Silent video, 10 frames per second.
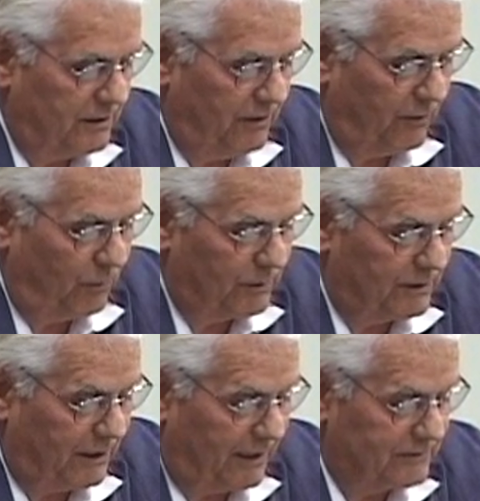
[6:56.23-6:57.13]
No
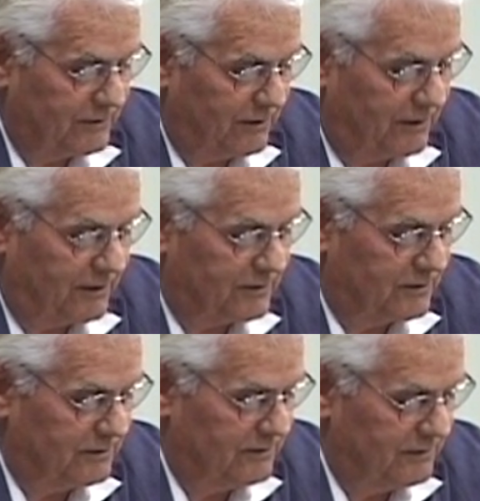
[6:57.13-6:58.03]
one laughs at
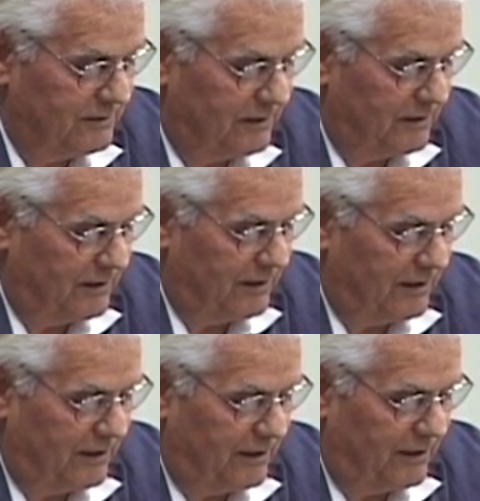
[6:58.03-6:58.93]
us,
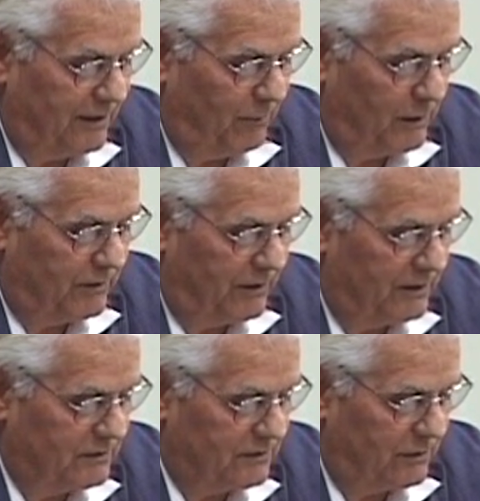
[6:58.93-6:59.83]

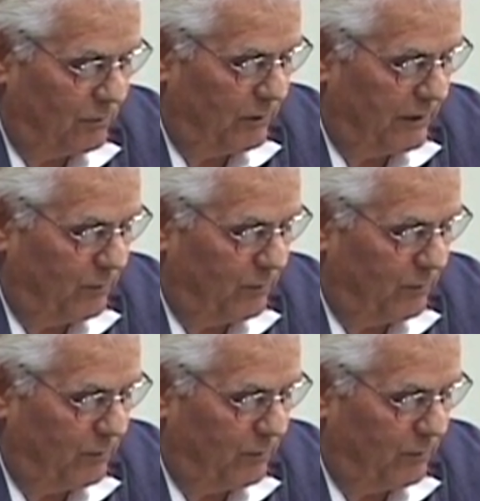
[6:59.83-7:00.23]
imitates the way